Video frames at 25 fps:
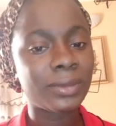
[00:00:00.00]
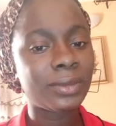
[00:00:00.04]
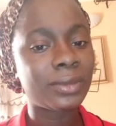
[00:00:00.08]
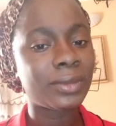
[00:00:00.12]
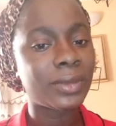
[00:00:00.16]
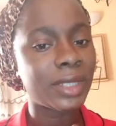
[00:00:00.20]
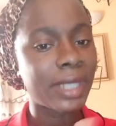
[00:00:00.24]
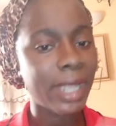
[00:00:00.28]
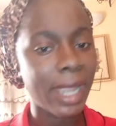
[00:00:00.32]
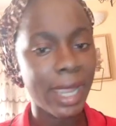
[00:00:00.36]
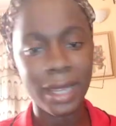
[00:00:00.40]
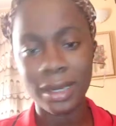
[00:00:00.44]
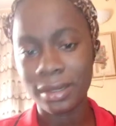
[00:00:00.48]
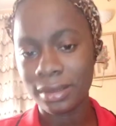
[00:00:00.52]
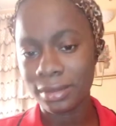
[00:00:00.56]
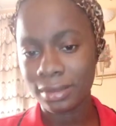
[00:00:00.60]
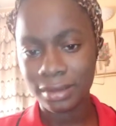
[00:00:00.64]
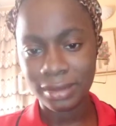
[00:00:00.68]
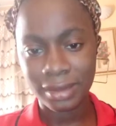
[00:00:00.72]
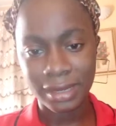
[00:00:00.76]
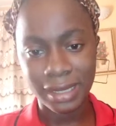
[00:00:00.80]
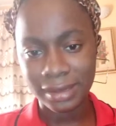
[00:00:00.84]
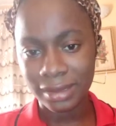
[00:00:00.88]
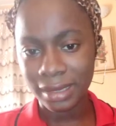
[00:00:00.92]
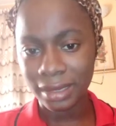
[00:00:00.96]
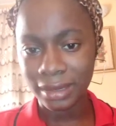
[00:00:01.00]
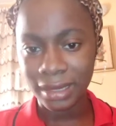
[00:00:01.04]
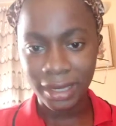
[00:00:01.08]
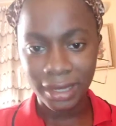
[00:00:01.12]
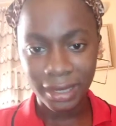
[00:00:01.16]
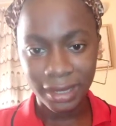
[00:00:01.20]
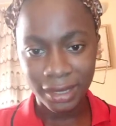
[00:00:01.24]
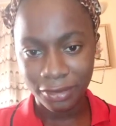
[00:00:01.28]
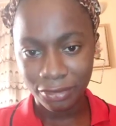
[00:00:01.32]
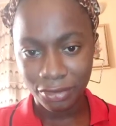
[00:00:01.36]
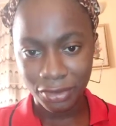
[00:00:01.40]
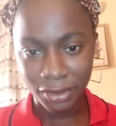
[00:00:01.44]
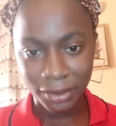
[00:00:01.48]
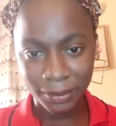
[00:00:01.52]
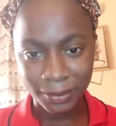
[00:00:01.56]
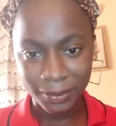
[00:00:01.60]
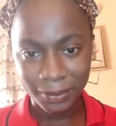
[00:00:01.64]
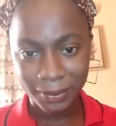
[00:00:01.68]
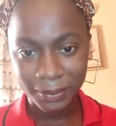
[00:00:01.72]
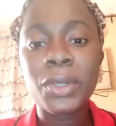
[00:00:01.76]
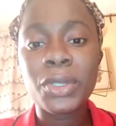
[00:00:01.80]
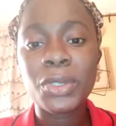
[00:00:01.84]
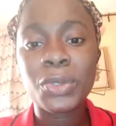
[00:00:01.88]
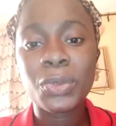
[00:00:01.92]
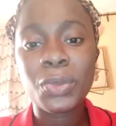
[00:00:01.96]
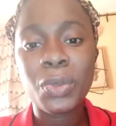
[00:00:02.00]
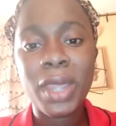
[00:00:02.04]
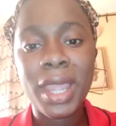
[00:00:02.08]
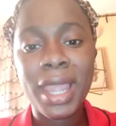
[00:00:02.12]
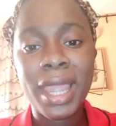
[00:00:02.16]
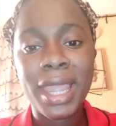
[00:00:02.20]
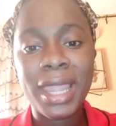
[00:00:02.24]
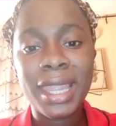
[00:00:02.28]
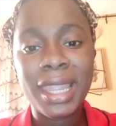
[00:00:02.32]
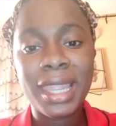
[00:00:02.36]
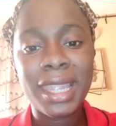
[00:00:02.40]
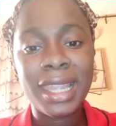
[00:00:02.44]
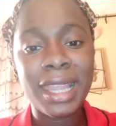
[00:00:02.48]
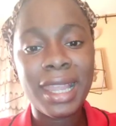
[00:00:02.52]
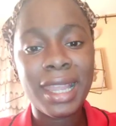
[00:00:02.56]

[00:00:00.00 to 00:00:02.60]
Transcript: Then they started living. That's why